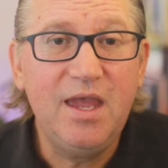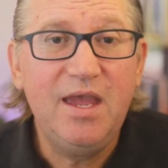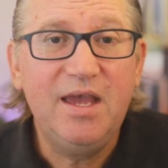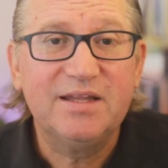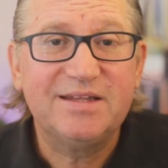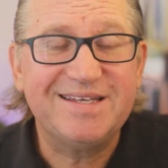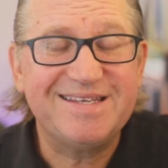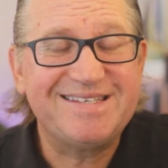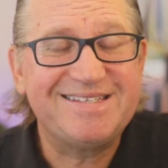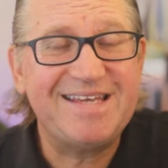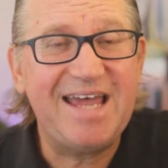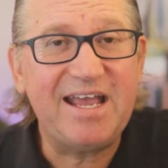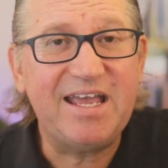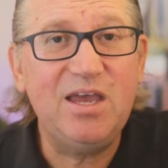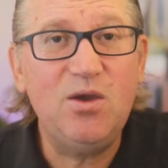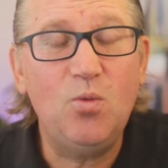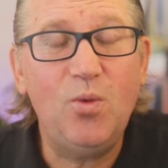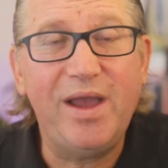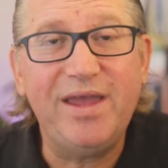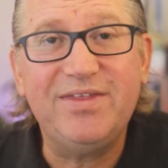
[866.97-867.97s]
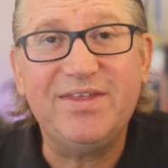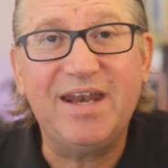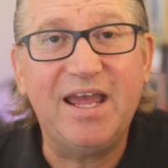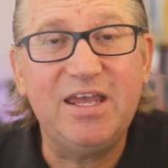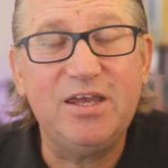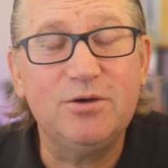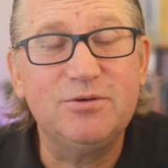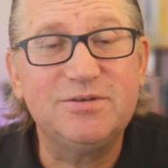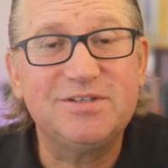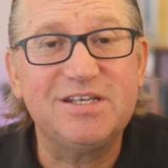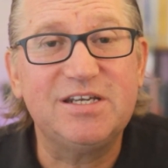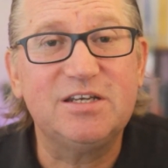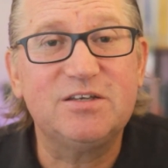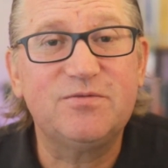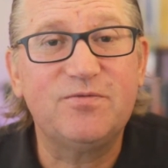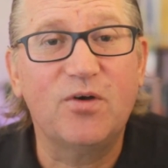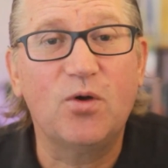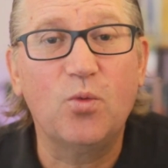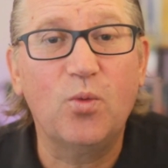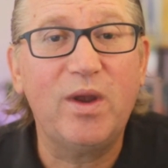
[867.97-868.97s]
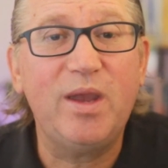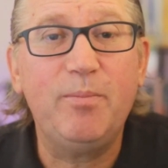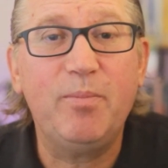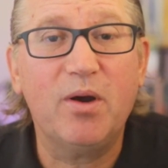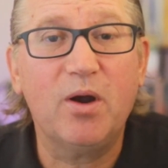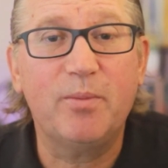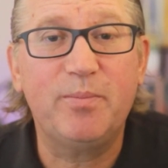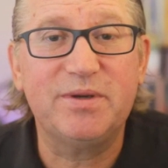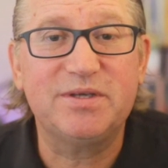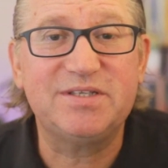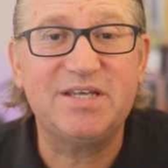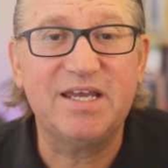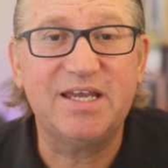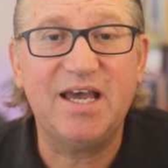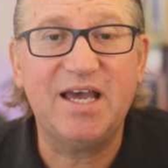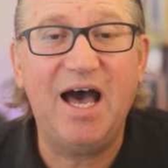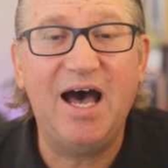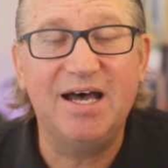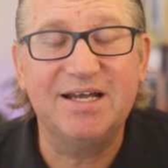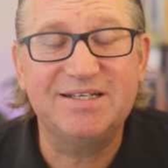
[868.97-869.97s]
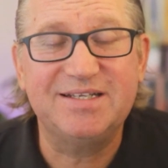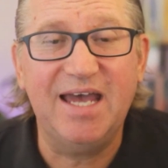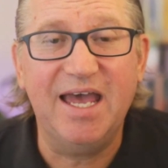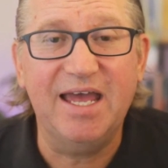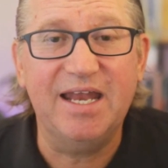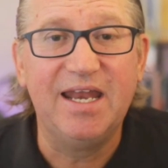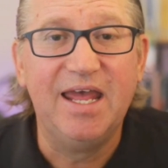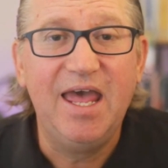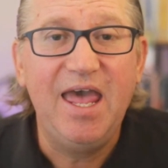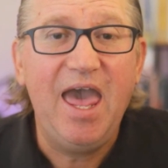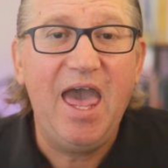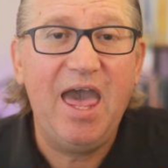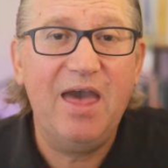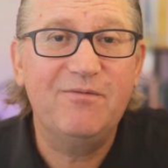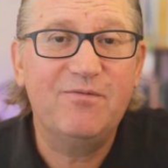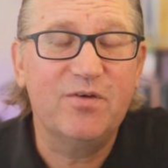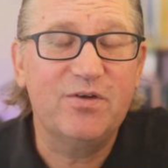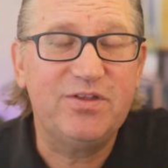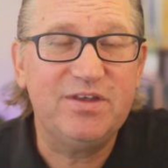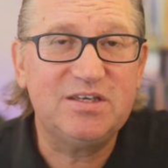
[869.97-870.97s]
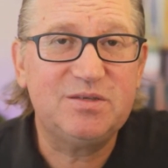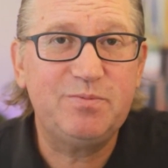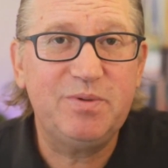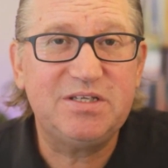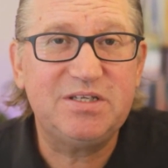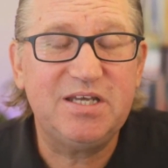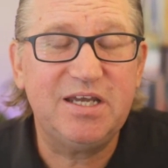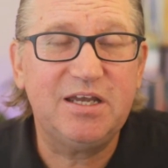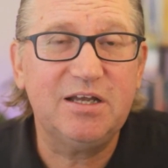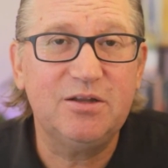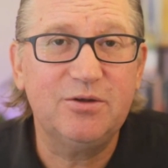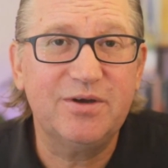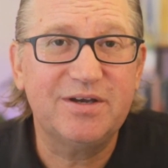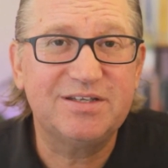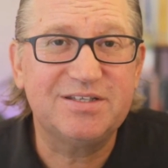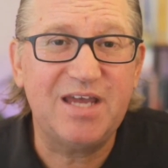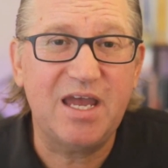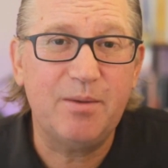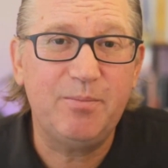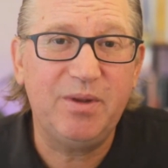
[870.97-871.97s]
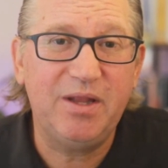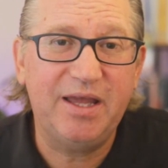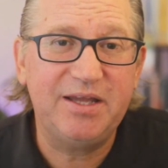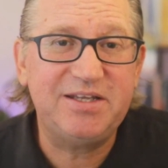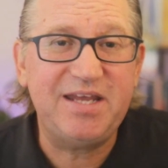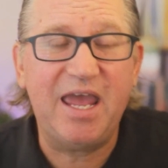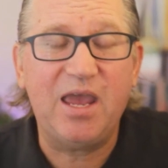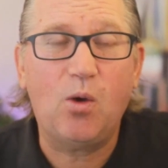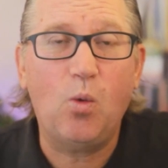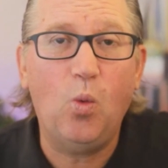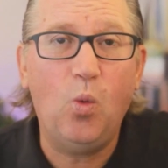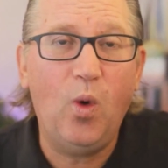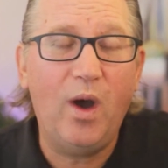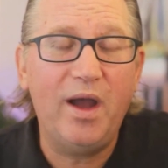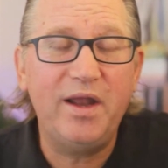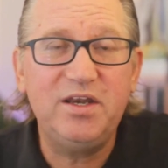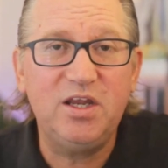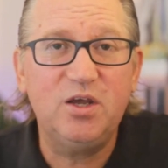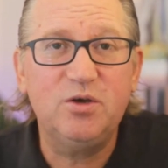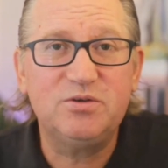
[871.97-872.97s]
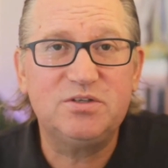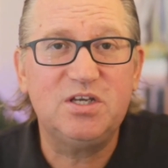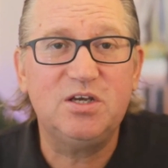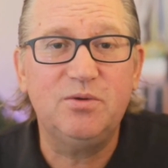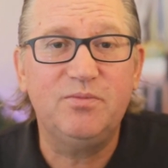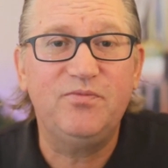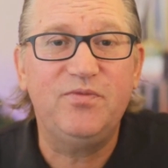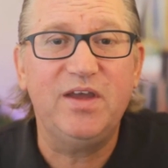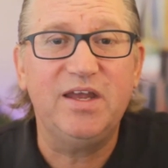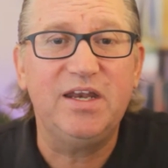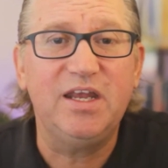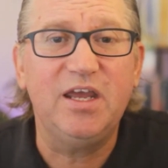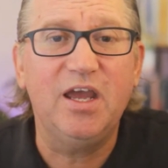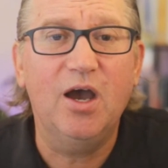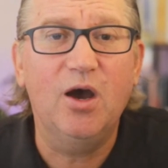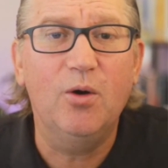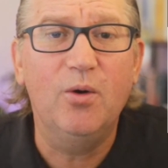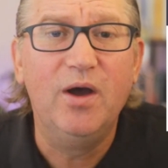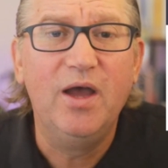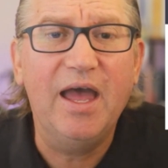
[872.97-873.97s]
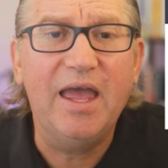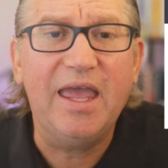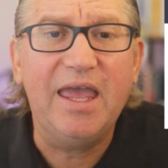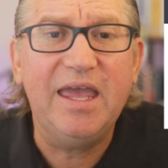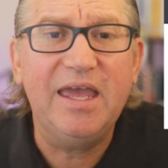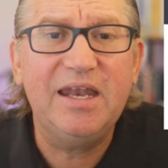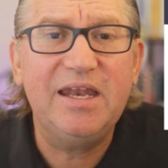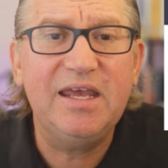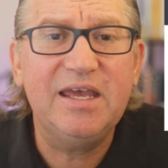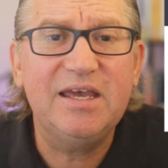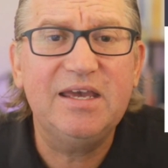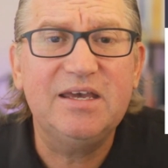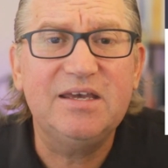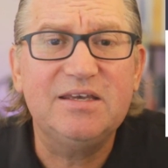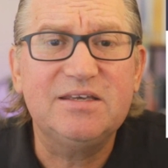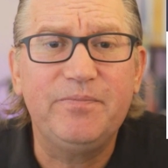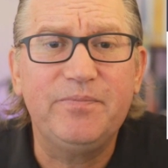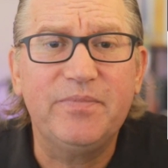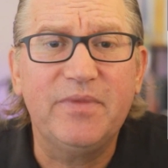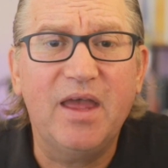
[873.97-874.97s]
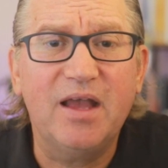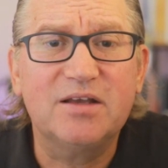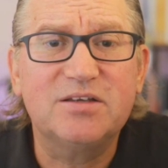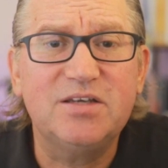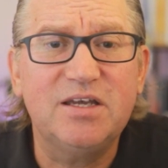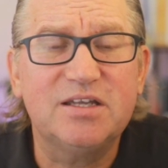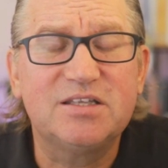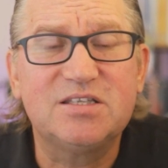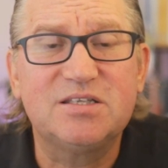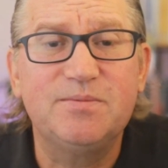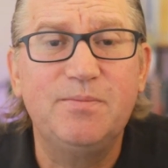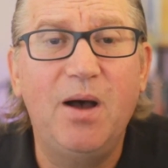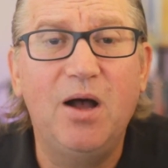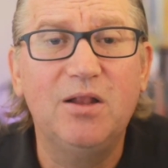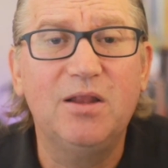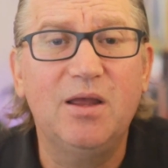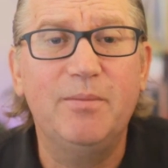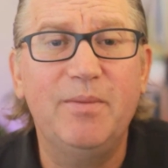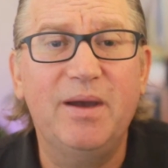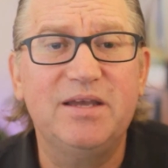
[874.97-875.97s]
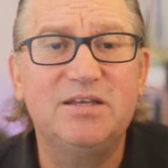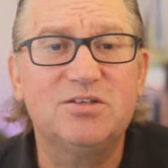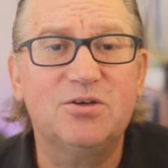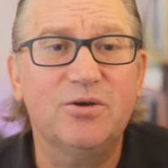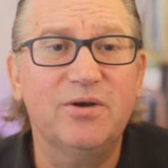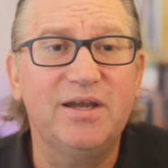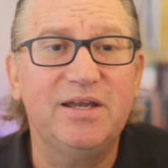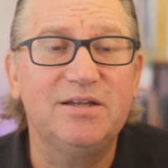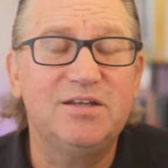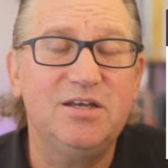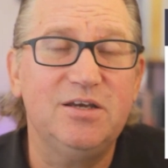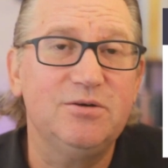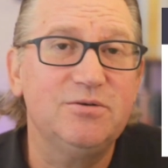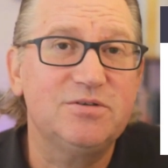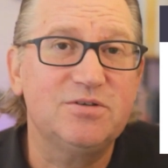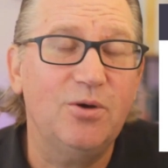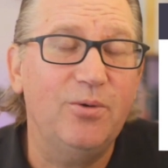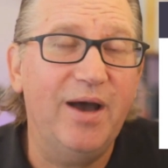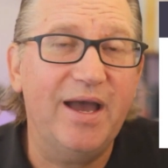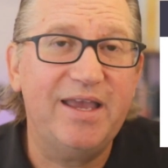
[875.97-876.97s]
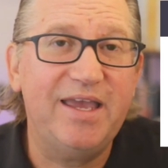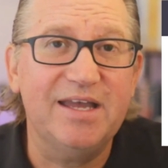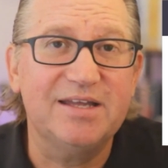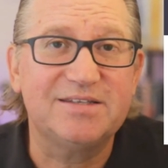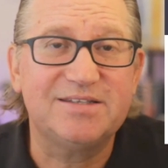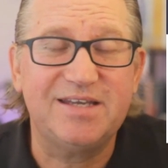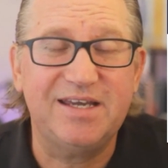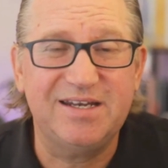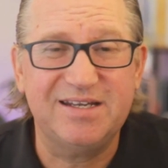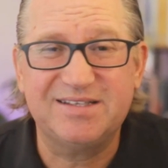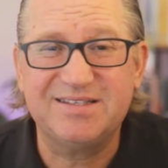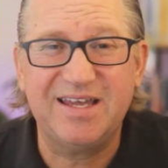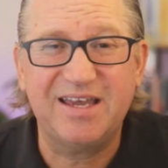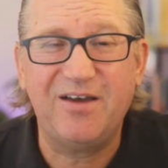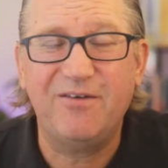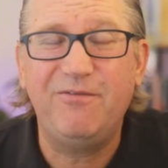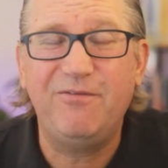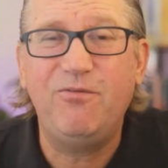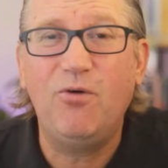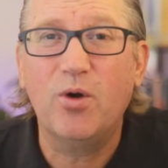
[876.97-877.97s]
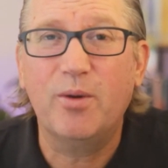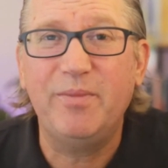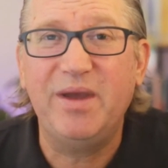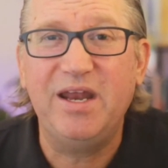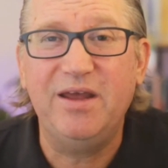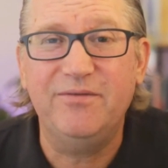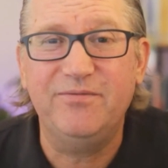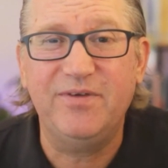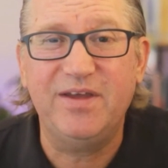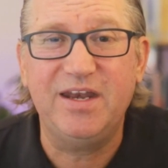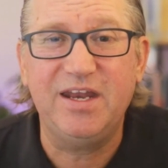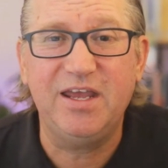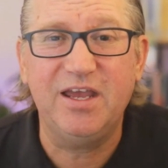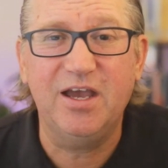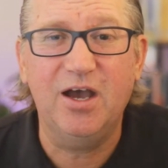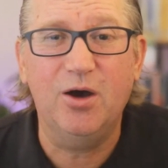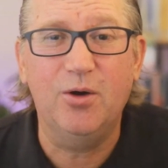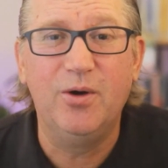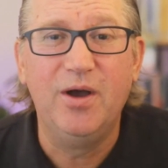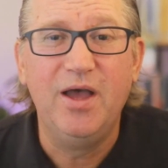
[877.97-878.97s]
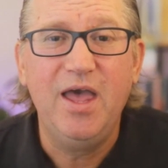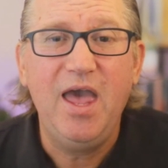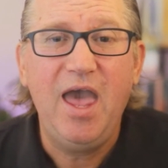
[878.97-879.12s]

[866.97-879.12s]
The second way that I use it is for repurposing content. And for this particular example, I take one YouTube video. It is actually, it's small on my screen too, so I can't see it. It's like a 4-minute video.